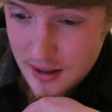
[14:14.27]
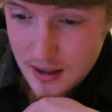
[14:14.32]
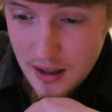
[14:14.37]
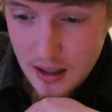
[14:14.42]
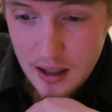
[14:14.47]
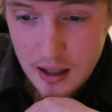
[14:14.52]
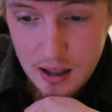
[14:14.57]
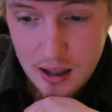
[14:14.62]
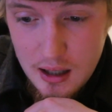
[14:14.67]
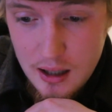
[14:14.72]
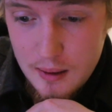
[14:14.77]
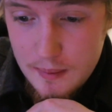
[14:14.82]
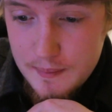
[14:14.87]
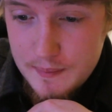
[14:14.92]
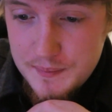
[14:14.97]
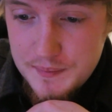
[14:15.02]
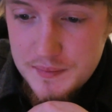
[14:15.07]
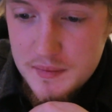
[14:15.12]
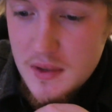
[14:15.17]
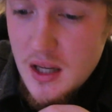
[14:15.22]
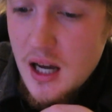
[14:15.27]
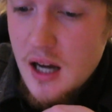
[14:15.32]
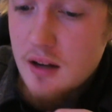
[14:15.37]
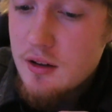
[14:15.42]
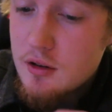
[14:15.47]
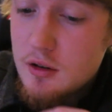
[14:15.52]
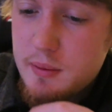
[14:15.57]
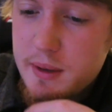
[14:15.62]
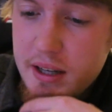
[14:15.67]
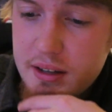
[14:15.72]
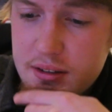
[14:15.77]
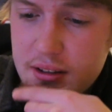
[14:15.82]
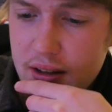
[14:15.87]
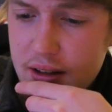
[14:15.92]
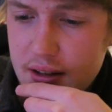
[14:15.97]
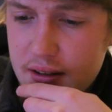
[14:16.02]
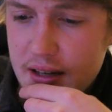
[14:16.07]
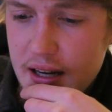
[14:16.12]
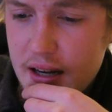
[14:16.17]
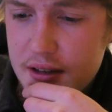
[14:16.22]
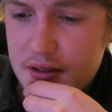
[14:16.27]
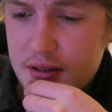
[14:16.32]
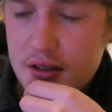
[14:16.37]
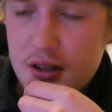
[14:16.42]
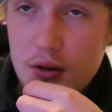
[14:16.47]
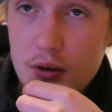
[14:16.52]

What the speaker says: Yeah, so basically this guy's just